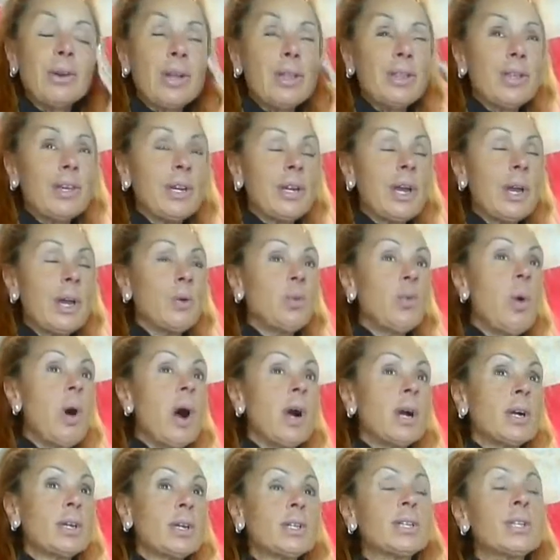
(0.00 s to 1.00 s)
And then I
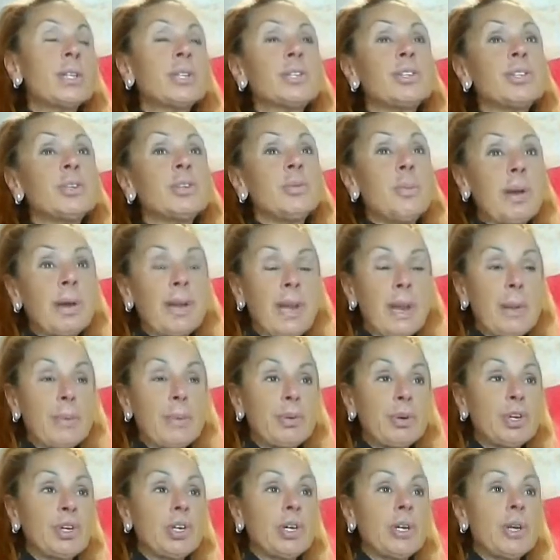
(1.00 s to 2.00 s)
walked to my
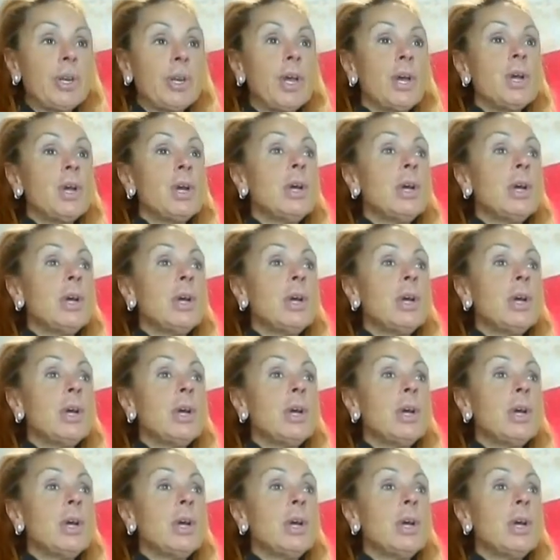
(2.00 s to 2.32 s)
neighborhood